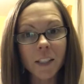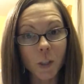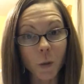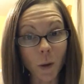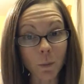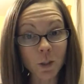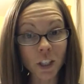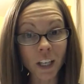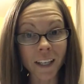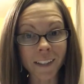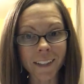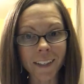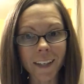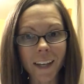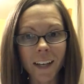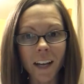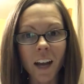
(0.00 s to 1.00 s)
So I'm
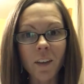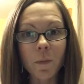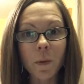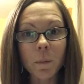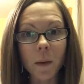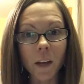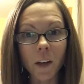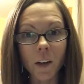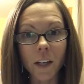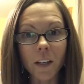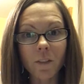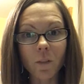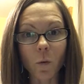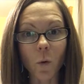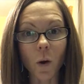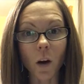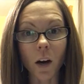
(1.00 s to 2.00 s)
Chanda, and I have been married
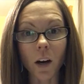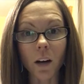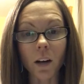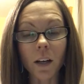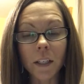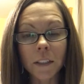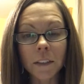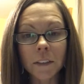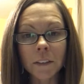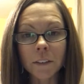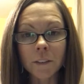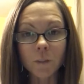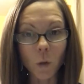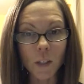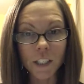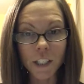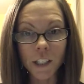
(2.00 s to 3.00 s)
for
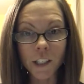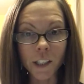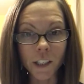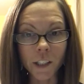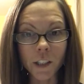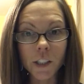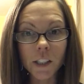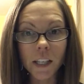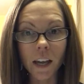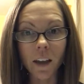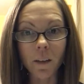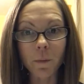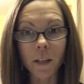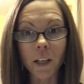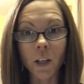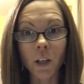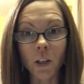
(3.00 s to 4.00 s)
14 years.
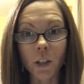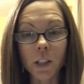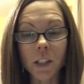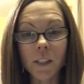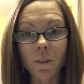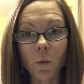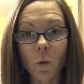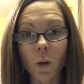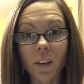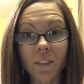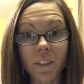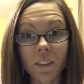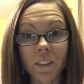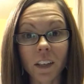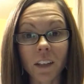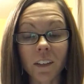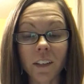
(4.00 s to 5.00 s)
I've been a nurse for
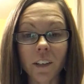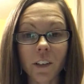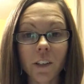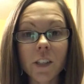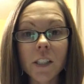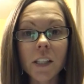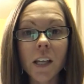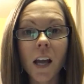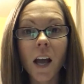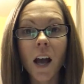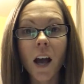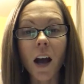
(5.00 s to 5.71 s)
15 years.